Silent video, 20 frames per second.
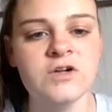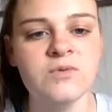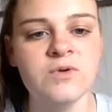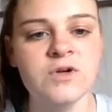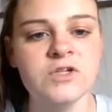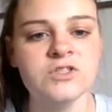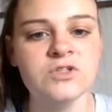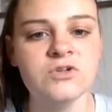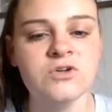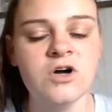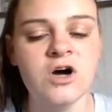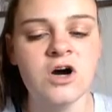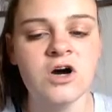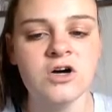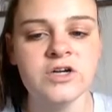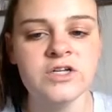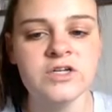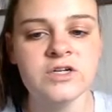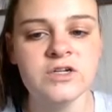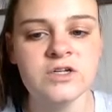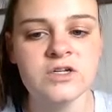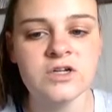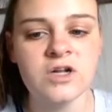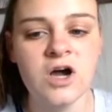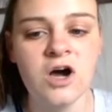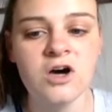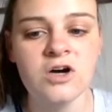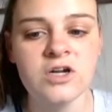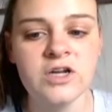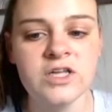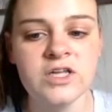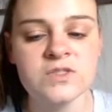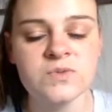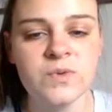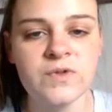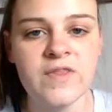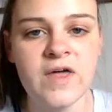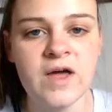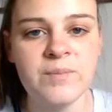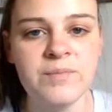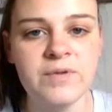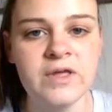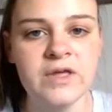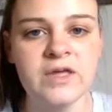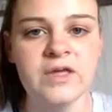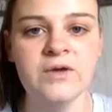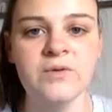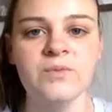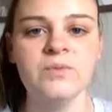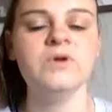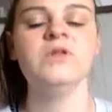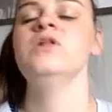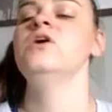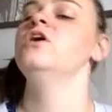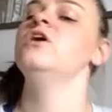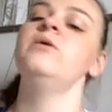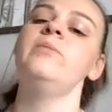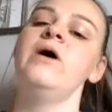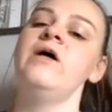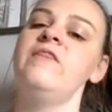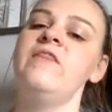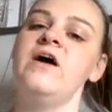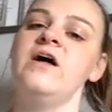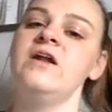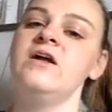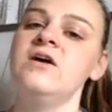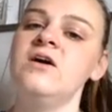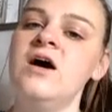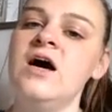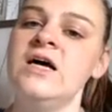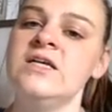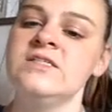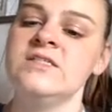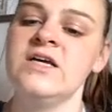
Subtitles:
original colonies would that be? We learned about that in class,